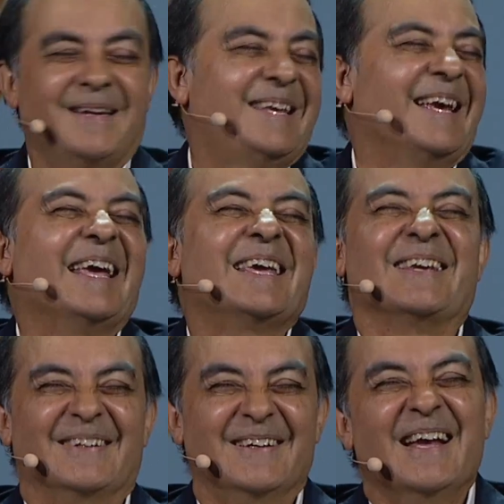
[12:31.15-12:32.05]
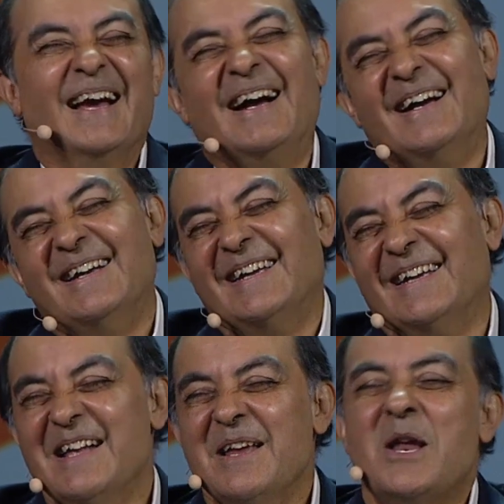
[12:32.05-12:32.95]
Thank you.
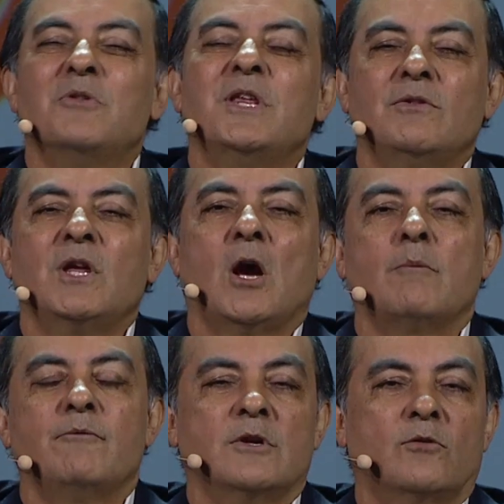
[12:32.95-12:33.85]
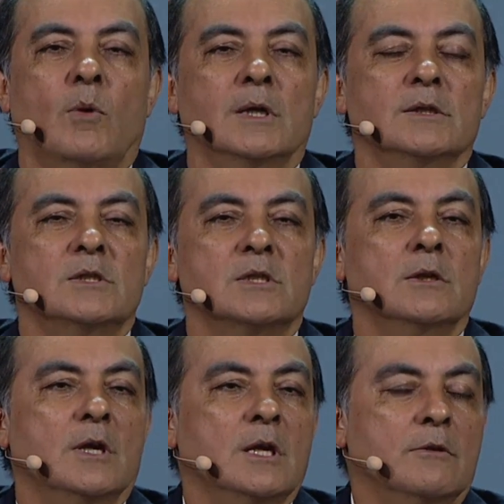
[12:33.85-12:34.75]
No, the obvious ones
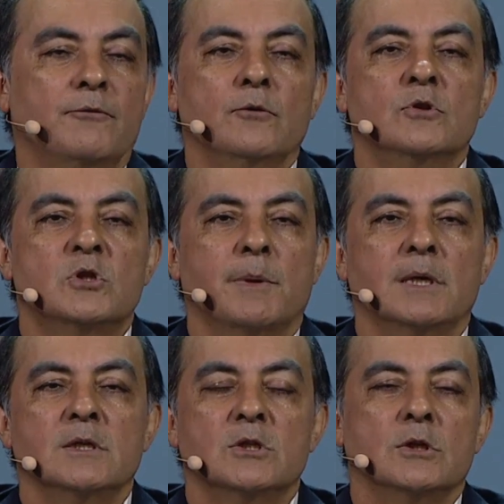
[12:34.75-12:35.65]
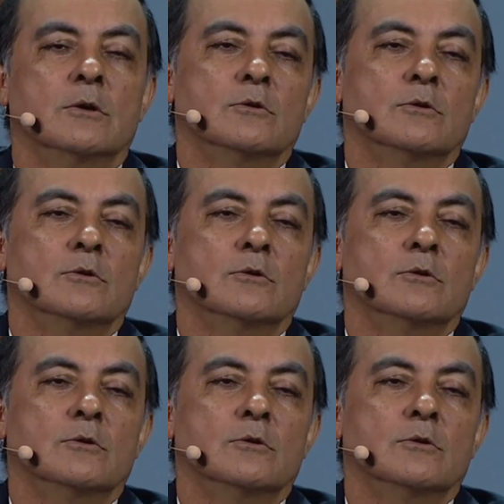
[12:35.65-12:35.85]
in the food space,